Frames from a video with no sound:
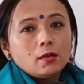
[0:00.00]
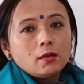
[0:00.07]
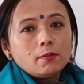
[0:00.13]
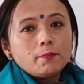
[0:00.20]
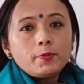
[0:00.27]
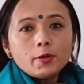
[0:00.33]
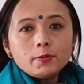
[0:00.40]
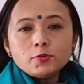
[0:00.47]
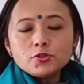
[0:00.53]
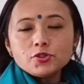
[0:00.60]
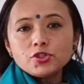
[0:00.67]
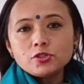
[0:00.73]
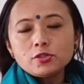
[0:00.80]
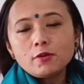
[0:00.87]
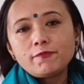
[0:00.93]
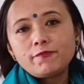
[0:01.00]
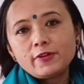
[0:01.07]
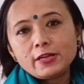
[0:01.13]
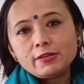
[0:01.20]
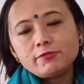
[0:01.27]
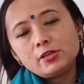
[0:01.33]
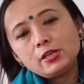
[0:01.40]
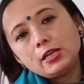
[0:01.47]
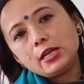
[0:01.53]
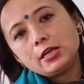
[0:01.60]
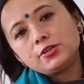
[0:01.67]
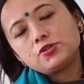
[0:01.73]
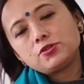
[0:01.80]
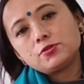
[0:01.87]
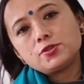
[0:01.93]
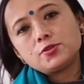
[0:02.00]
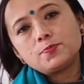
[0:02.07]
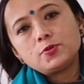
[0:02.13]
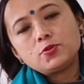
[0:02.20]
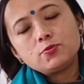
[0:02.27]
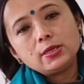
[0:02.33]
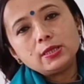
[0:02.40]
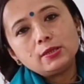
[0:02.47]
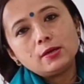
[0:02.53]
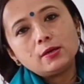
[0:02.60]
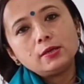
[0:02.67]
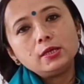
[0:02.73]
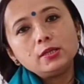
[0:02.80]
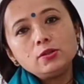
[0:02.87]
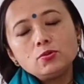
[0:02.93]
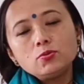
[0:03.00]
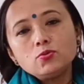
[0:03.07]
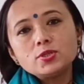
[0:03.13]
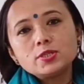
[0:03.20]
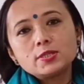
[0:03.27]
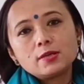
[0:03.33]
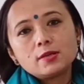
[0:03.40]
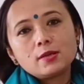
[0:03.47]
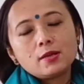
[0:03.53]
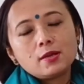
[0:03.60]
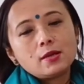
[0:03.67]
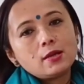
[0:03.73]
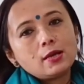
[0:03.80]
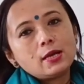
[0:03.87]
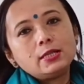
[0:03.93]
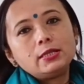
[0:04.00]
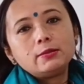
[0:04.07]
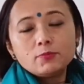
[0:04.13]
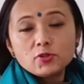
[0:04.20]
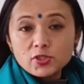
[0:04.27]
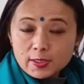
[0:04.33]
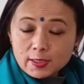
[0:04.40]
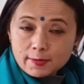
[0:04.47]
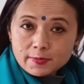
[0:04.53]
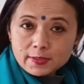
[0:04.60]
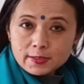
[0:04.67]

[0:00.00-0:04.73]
promotion of friendly relations between the Hindus and the Muslims,